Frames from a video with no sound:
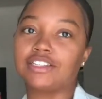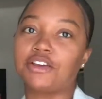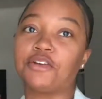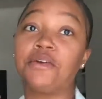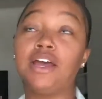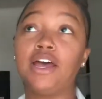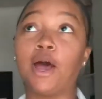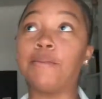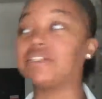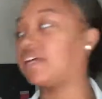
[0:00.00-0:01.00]
So
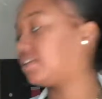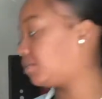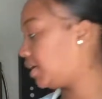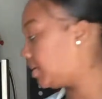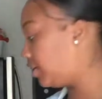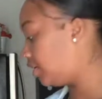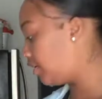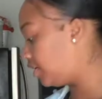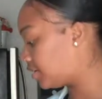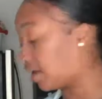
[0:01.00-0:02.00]
I'm excited to make these.